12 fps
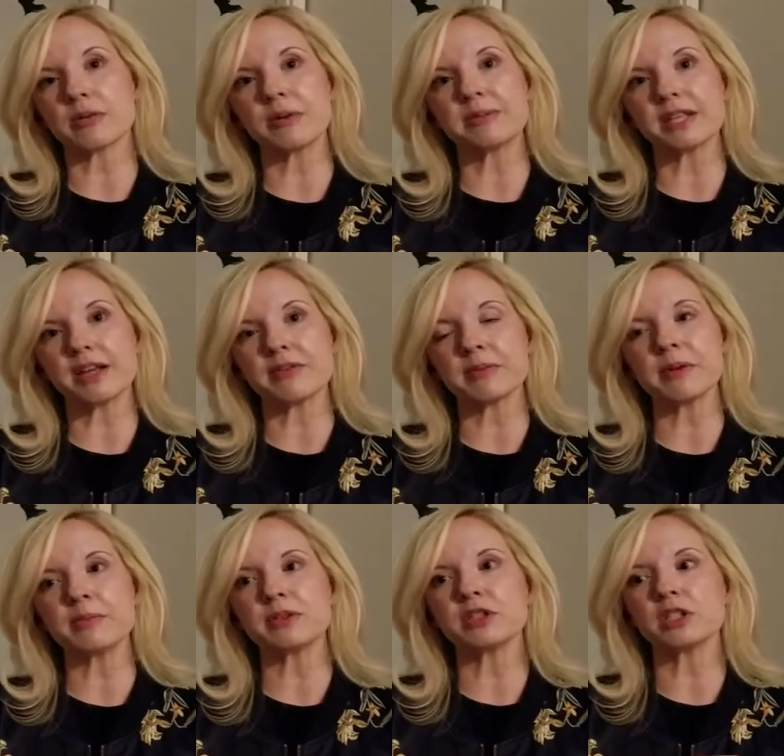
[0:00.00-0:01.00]
our website for
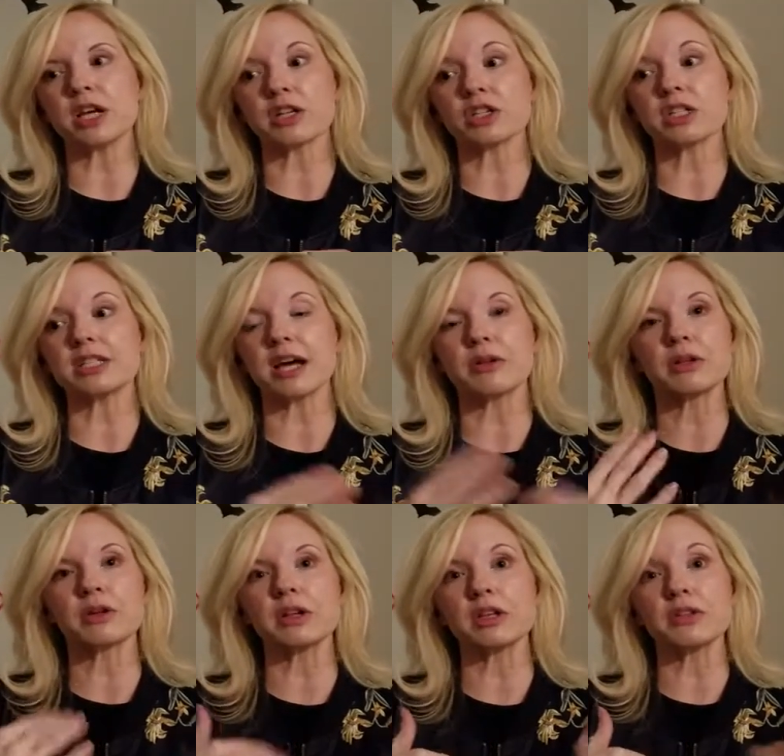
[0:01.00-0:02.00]
people to actually download and